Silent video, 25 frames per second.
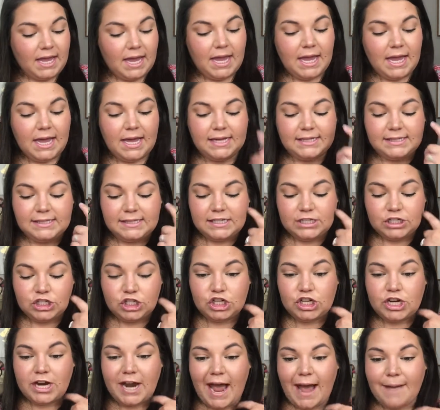Kiss
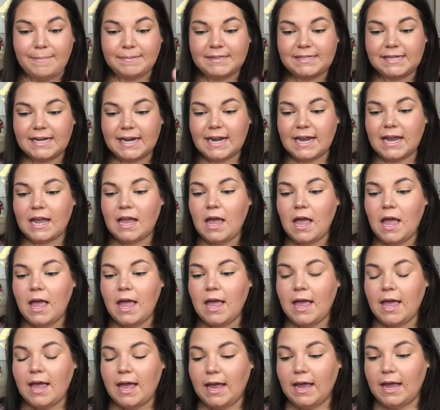Chapstick
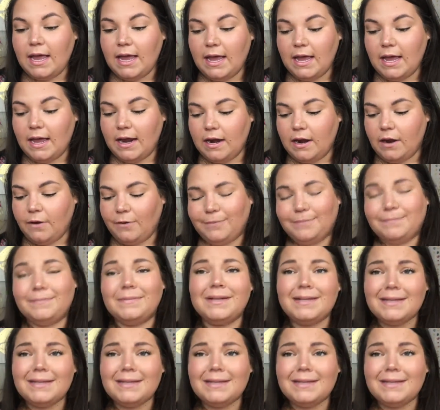in, oh,